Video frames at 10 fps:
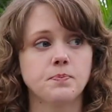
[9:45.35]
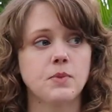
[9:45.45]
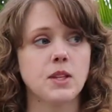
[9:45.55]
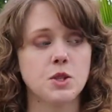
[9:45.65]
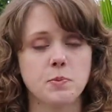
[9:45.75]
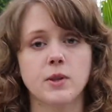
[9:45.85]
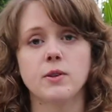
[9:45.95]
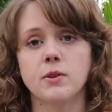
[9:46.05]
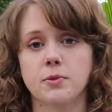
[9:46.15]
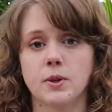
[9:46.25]
spiller,
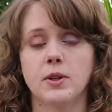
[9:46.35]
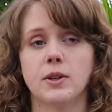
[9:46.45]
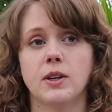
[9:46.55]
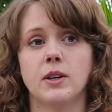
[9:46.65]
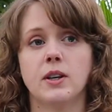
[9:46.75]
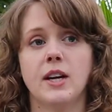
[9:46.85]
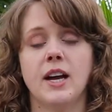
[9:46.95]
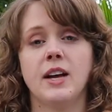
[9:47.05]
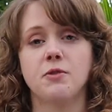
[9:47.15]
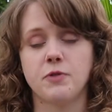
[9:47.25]
thriller,
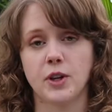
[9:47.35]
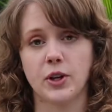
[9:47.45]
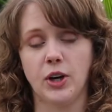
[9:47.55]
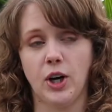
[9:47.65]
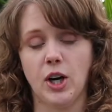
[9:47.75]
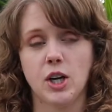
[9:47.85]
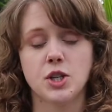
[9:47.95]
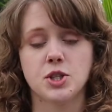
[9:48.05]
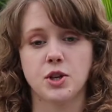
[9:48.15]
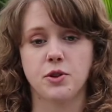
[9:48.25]
and filler.
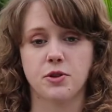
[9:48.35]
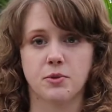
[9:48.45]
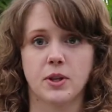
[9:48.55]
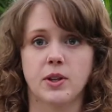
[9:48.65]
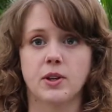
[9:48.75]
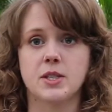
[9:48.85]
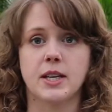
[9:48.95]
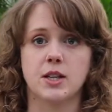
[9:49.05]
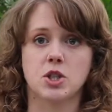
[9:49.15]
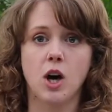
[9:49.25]
So the thriller is like
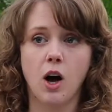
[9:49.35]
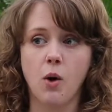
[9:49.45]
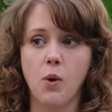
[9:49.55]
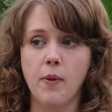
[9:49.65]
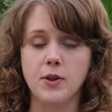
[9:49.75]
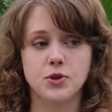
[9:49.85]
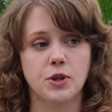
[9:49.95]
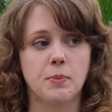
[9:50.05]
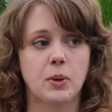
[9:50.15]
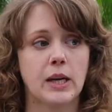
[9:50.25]
the tall one that's really
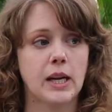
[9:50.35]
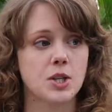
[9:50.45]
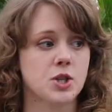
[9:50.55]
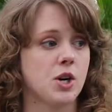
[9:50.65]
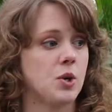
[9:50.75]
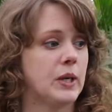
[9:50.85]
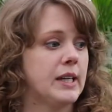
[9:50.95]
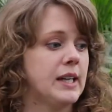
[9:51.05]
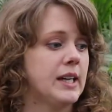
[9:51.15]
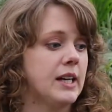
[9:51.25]
pretty. So
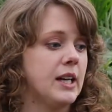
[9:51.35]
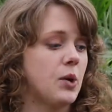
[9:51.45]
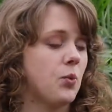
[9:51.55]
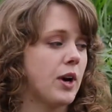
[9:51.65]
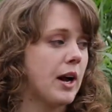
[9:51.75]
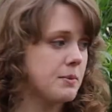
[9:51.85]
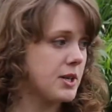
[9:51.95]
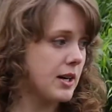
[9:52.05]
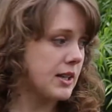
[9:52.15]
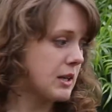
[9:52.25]
what I'm
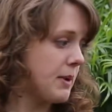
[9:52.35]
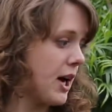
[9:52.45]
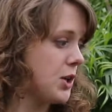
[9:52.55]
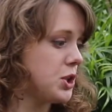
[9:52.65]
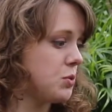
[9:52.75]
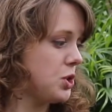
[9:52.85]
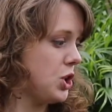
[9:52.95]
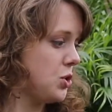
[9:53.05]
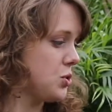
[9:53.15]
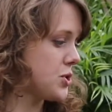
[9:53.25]
talking about, you would
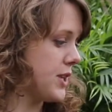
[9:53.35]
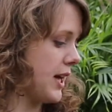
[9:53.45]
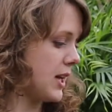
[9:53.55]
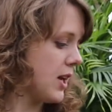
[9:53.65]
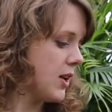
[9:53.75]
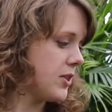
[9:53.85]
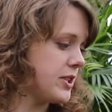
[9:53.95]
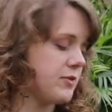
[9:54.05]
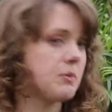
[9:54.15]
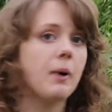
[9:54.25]
use like the
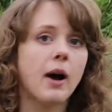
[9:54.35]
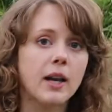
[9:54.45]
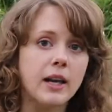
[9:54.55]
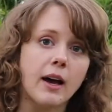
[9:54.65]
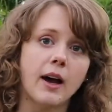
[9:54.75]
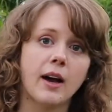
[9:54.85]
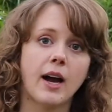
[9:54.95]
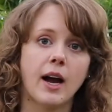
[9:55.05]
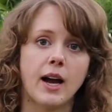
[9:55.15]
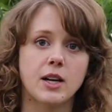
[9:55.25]
Dieffenbachia
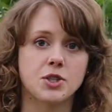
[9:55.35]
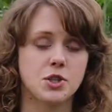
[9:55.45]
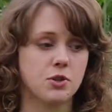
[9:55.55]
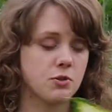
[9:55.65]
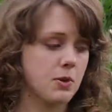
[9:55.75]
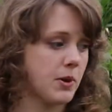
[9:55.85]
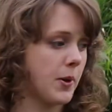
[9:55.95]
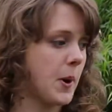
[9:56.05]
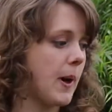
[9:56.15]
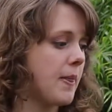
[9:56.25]
as your thriller,
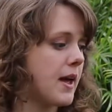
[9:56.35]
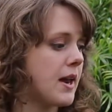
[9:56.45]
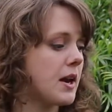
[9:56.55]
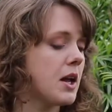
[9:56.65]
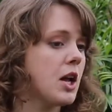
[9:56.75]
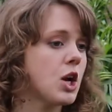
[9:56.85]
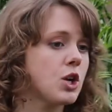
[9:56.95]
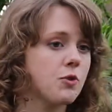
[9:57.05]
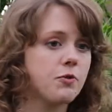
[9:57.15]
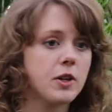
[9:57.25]
and then your
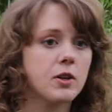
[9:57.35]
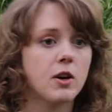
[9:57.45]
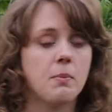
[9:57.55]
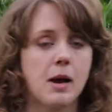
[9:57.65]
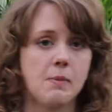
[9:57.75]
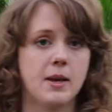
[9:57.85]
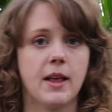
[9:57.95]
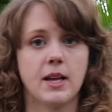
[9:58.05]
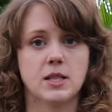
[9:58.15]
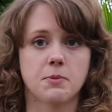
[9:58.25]
filler might be
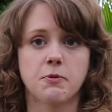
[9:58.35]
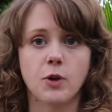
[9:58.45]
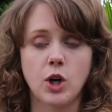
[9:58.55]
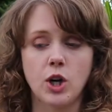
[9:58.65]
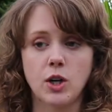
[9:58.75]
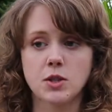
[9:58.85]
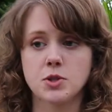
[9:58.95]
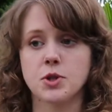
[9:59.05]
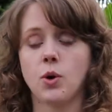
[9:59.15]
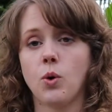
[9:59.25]
like some ferns,
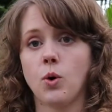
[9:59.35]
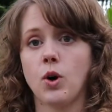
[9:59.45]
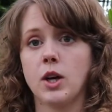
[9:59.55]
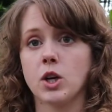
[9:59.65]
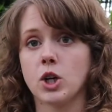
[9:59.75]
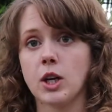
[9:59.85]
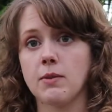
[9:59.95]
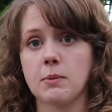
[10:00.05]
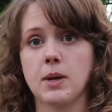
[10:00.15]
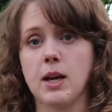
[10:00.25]
or it could
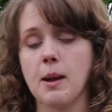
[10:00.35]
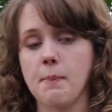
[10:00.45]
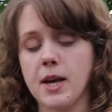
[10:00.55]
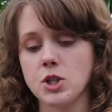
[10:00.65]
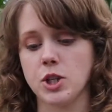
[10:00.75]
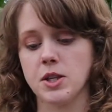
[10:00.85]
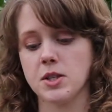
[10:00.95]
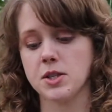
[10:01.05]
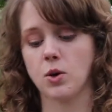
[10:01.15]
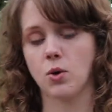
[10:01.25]
even be
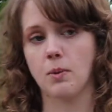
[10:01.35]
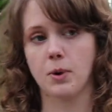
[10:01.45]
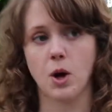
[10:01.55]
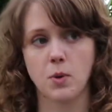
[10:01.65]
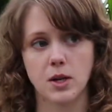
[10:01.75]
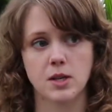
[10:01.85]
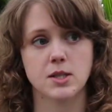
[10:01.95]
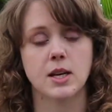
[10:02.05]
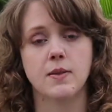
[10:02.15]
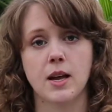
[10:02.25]
impatiens or begonias,
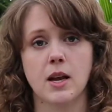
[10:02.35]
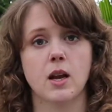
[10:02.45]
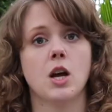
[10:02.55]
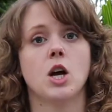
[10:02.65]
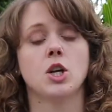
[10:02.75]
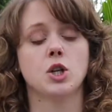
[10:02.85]
and then your